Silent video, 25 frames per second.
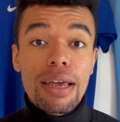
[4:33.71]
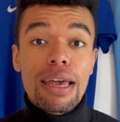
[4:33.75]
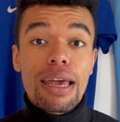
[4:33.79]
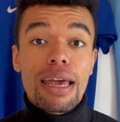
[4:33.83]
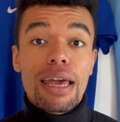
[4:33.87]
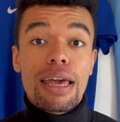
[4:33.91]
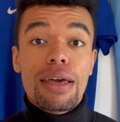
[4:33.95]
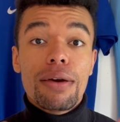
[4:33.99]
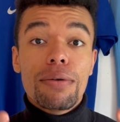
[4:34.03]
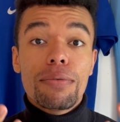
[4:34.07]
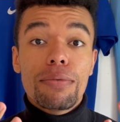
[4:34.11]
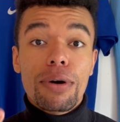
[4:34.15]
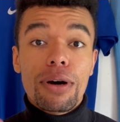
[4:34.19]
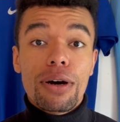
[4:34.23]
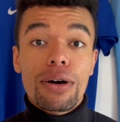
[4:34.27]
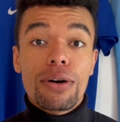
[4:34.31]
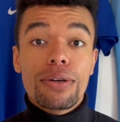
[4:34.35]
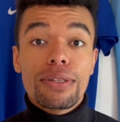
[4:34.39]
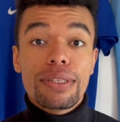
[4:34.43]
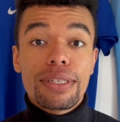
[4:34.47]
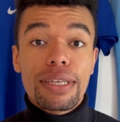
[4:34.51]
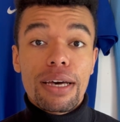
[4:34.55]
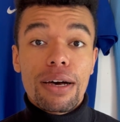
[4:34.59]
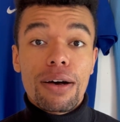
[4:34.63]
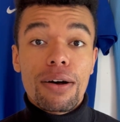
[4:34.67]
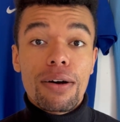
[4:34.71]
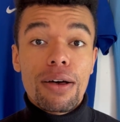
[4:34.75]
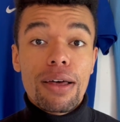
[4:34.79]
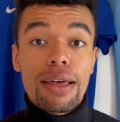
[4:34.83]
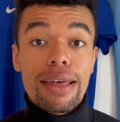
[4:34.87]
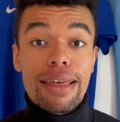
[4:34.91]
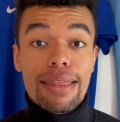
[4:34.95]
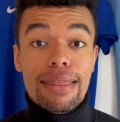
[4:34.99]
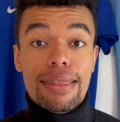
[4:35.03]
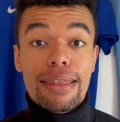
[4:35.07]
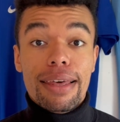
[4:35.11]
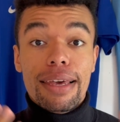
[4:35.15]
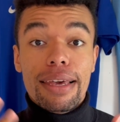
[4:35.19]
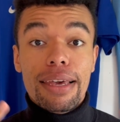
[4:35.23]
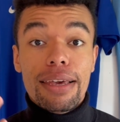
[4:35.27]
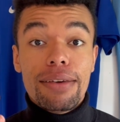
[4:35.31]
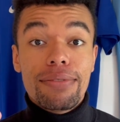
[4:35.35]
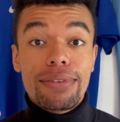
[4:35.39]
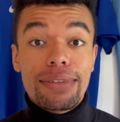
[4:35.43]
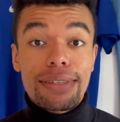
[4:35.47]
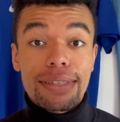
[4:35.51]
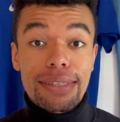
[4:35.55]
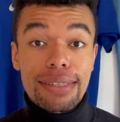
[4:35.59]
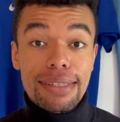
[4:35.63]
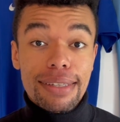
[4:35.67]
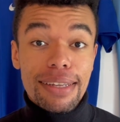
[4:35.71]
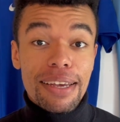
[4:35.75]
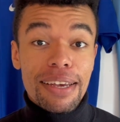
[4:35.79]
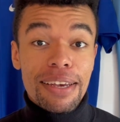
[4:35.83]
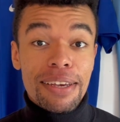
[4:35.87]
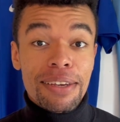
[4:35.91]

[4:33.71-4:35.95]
in what hotel they even stay.